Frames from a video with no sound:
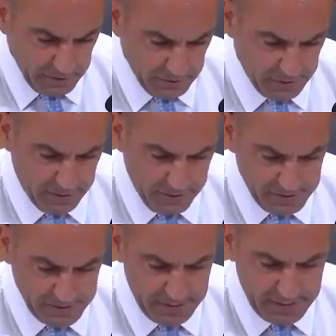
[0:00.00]

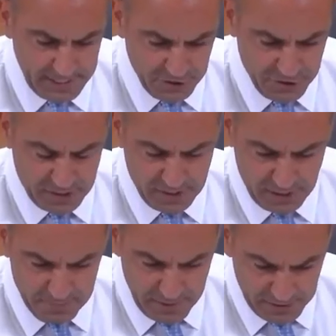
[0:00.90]
clearly there's an
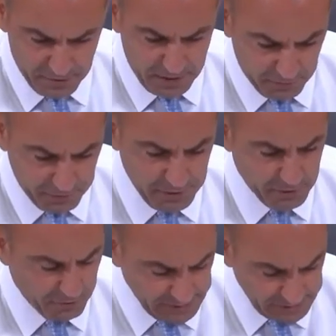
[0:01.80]
addiction and mental
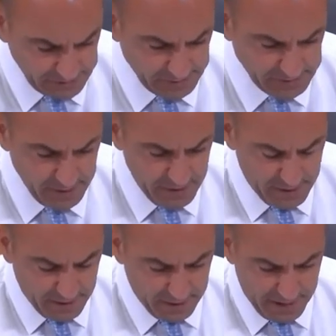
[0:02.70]
health
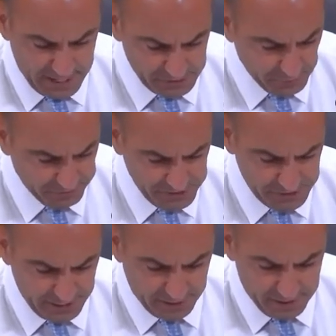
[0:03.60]
crisis, uh, as
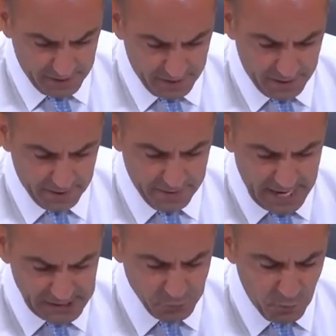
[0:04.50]
we've seen.
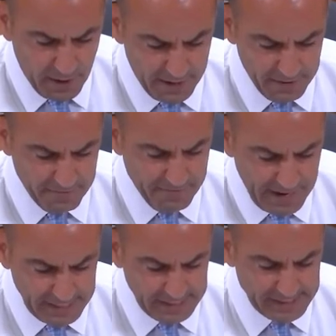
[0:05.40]
Uh, that's why the
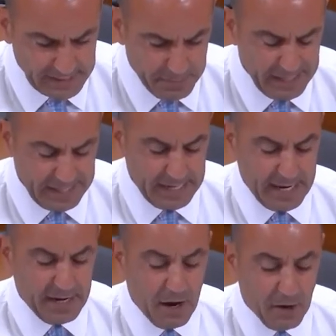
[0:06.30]
Fighting
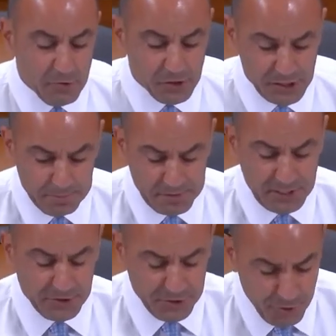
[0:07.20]
Stimulant and Other
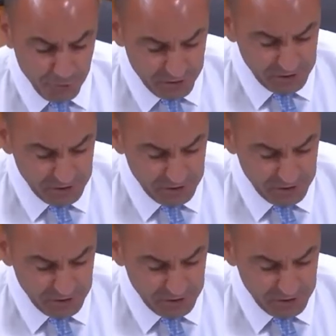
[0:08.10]
Substance